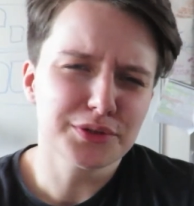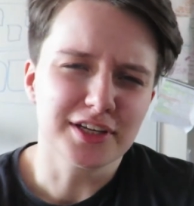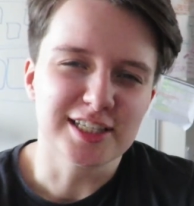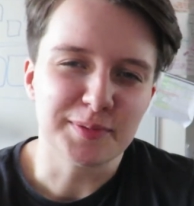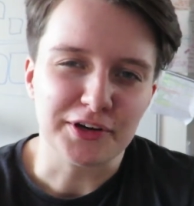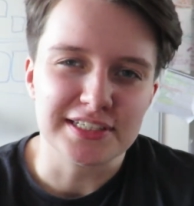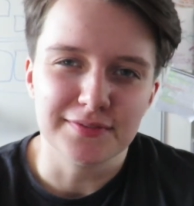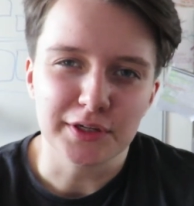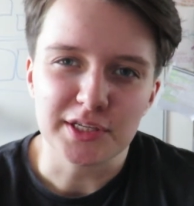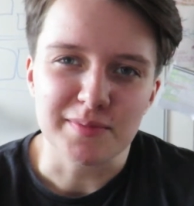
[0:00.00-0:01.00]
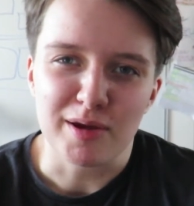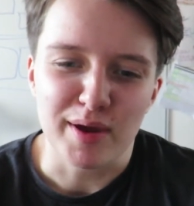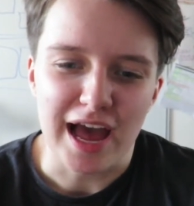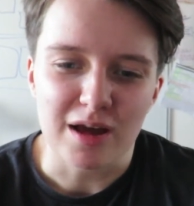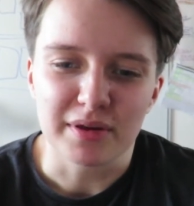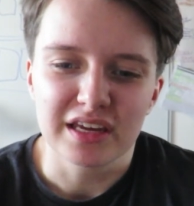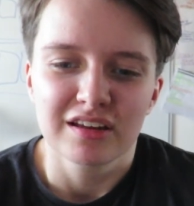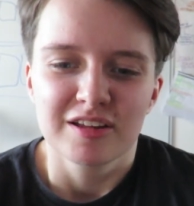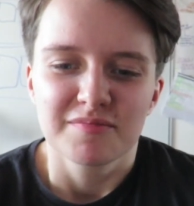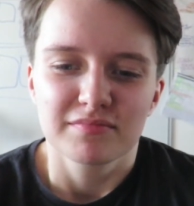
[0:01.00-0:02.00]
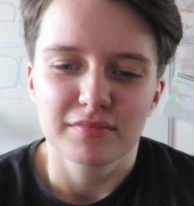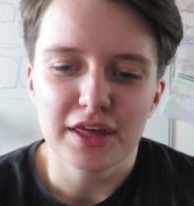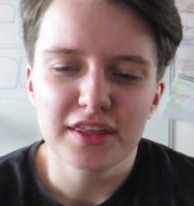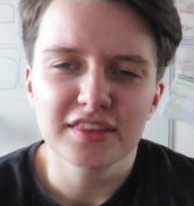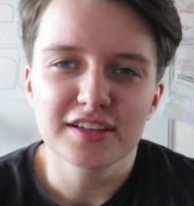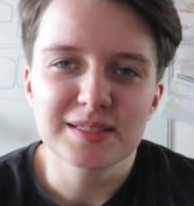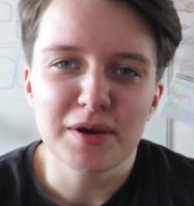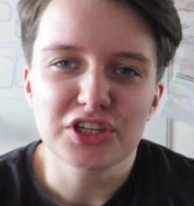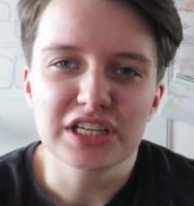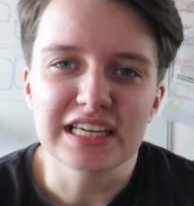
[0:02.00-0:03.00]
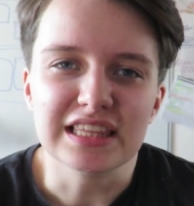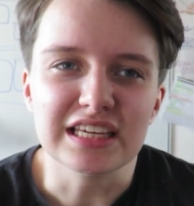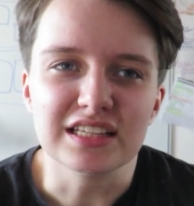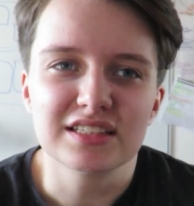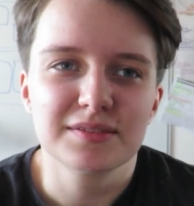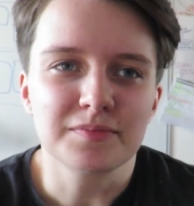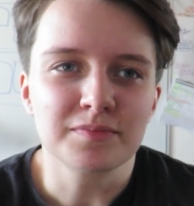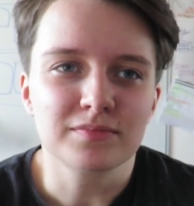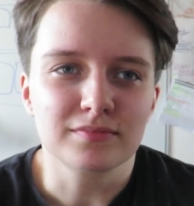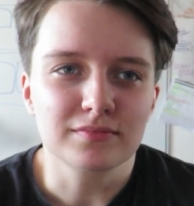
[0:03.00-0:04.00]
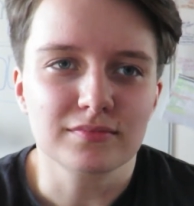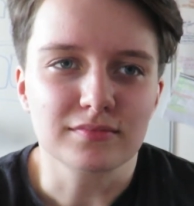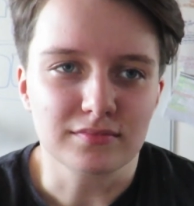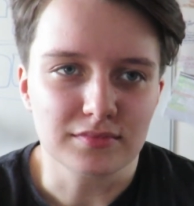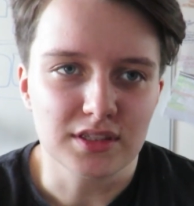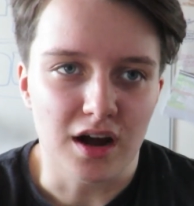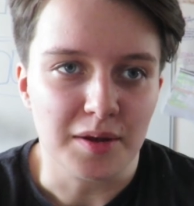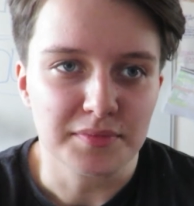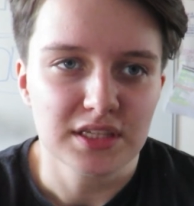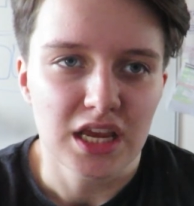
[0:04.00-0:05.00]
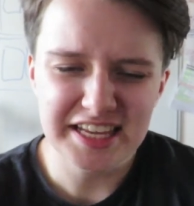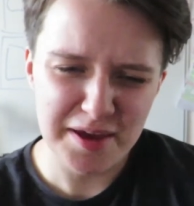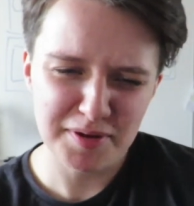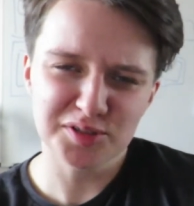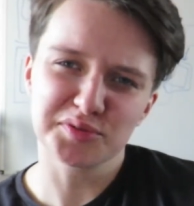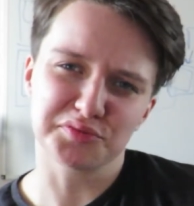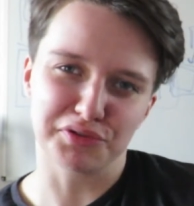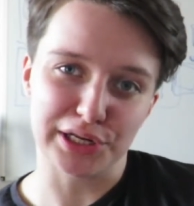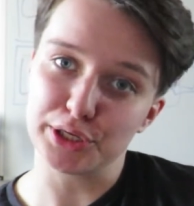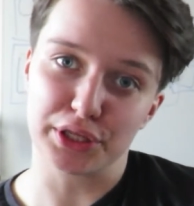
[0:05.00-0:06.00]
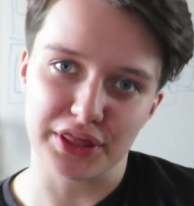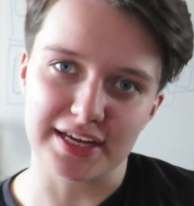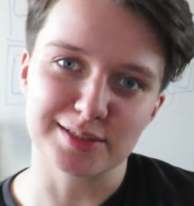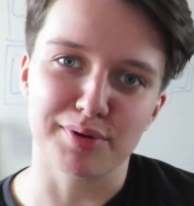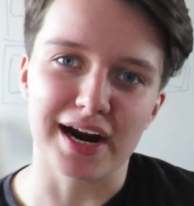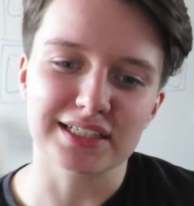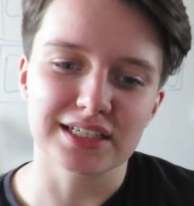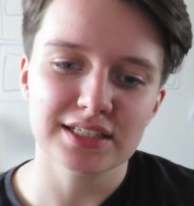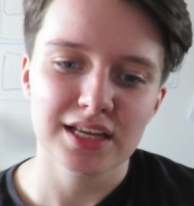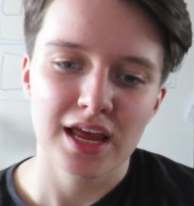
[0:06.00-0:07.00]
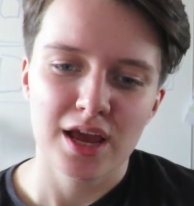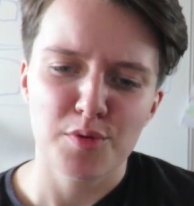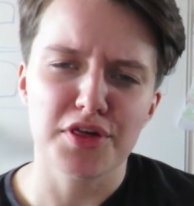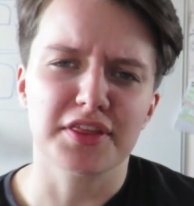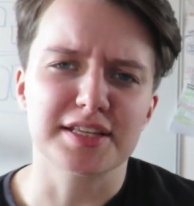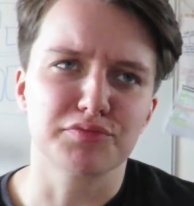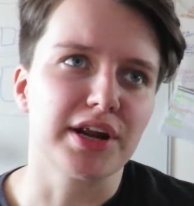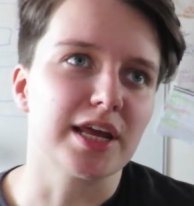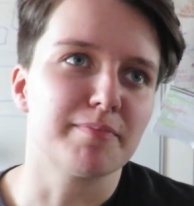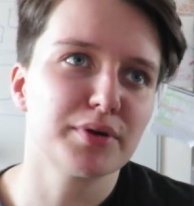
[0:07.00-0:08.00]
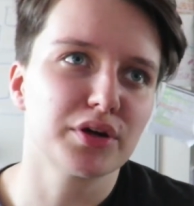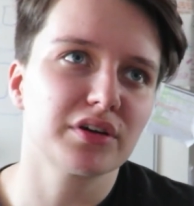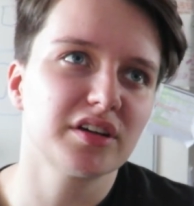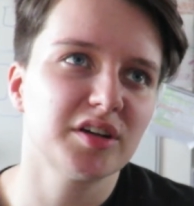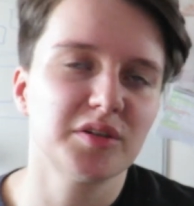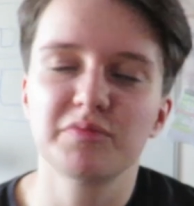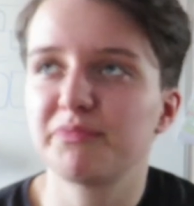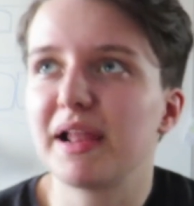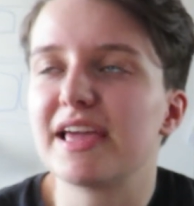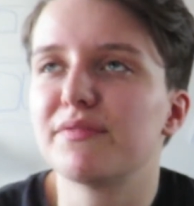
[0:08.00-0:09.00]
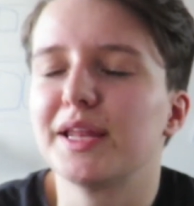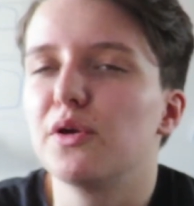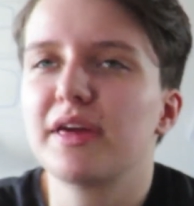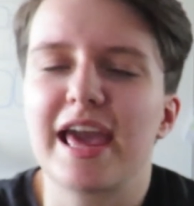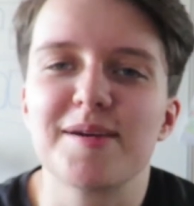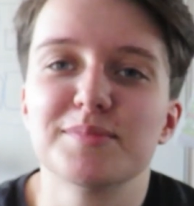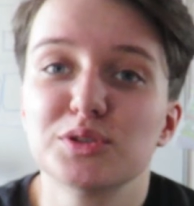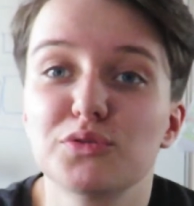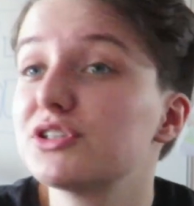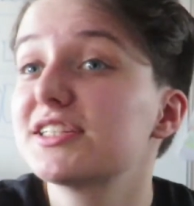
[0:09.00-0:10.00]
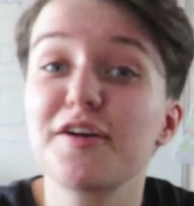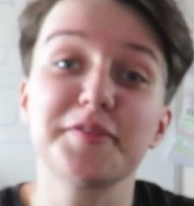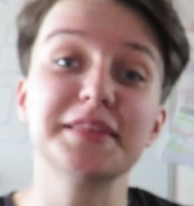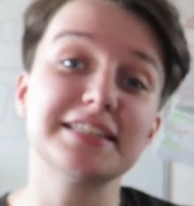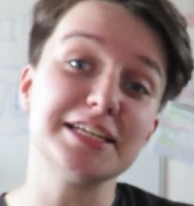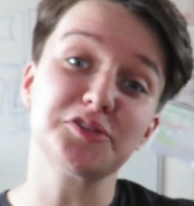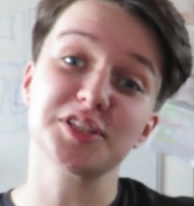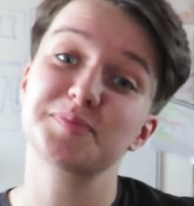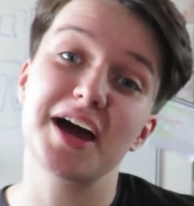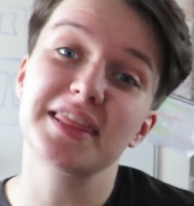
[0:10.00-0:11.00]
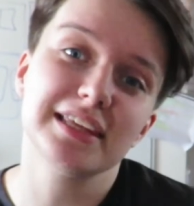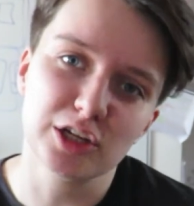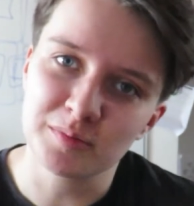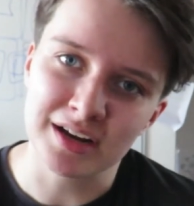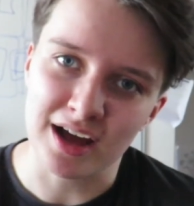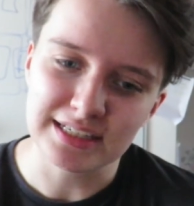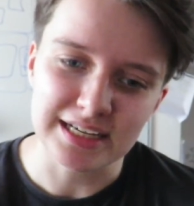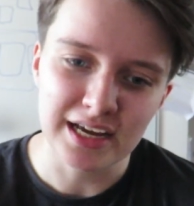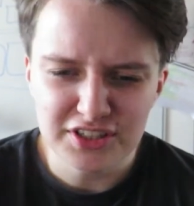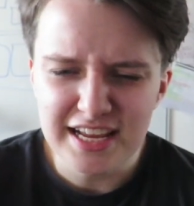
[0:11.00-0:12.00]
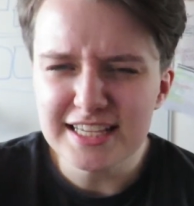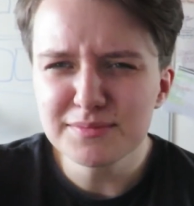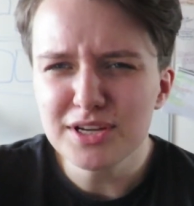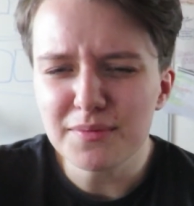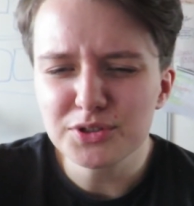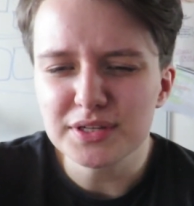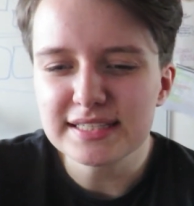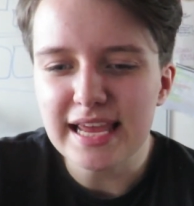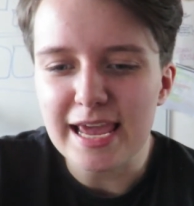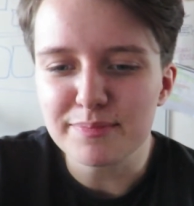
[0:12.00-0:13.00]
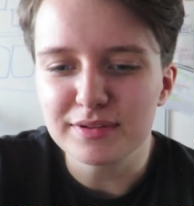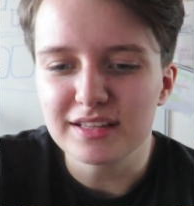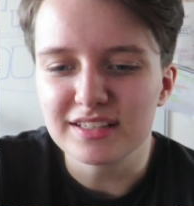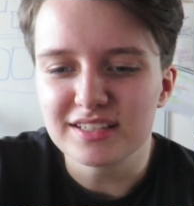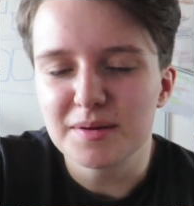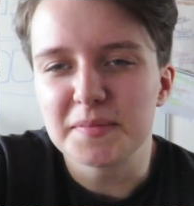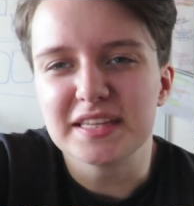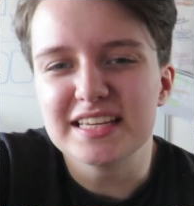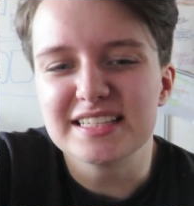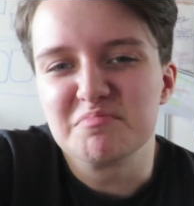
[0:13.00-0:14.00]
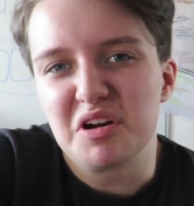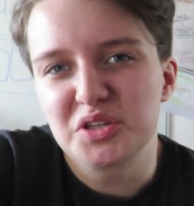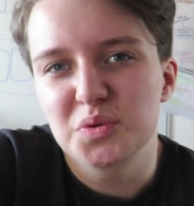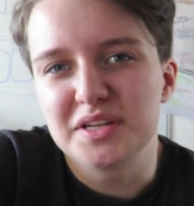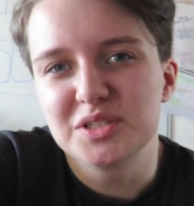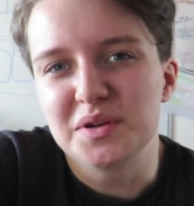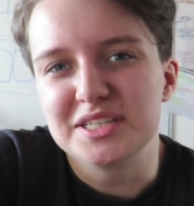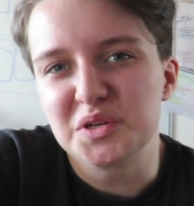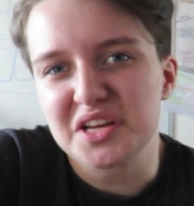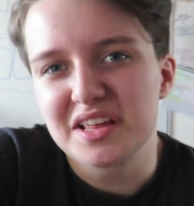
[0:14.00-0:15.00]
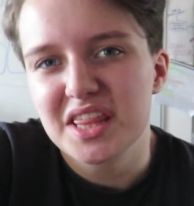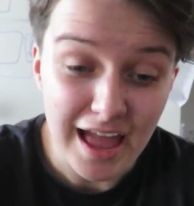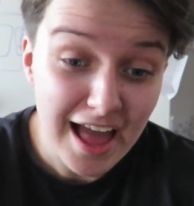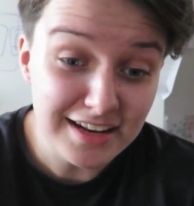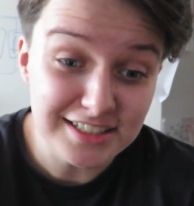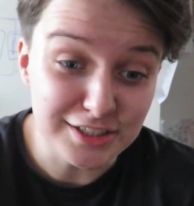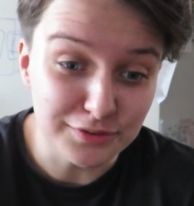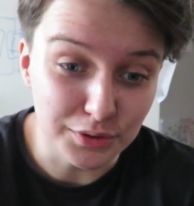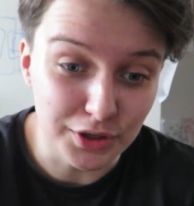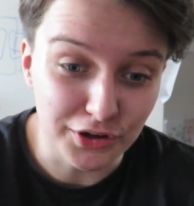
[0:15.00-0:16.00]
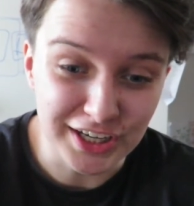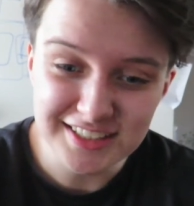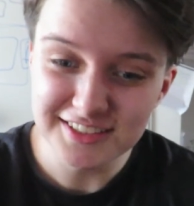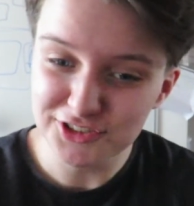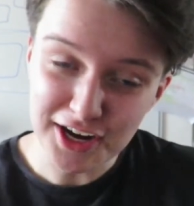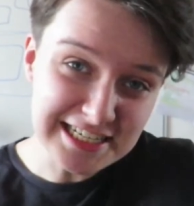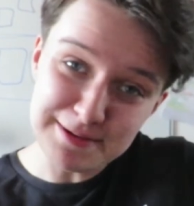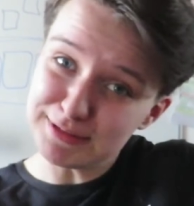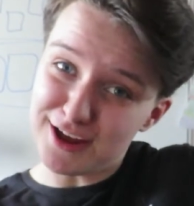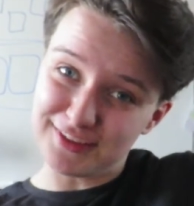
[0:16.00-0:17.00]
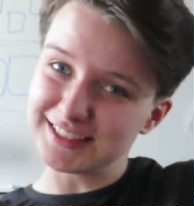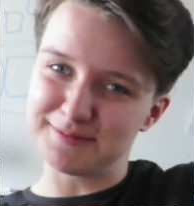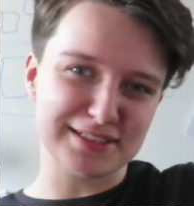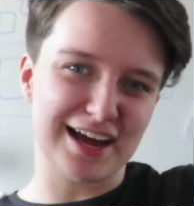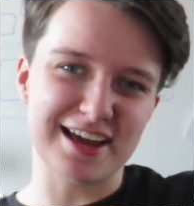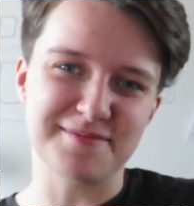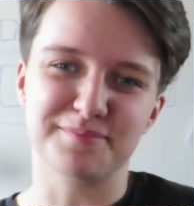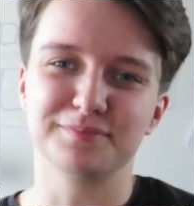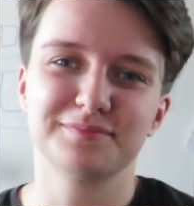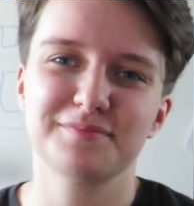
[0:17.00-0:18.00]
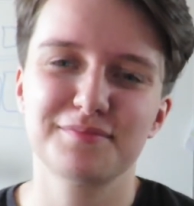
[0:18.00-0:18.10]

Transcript: do conspiracy videos make me happy? I think that especially in these times, escapism is a really good thing to practice. Whether that's reading a book, playing video games, or discovering the secrets behind the Illuminati. Just take some time to escape into something that isn't March 2020 on Earth. And if you're curious, try deep diving sometime.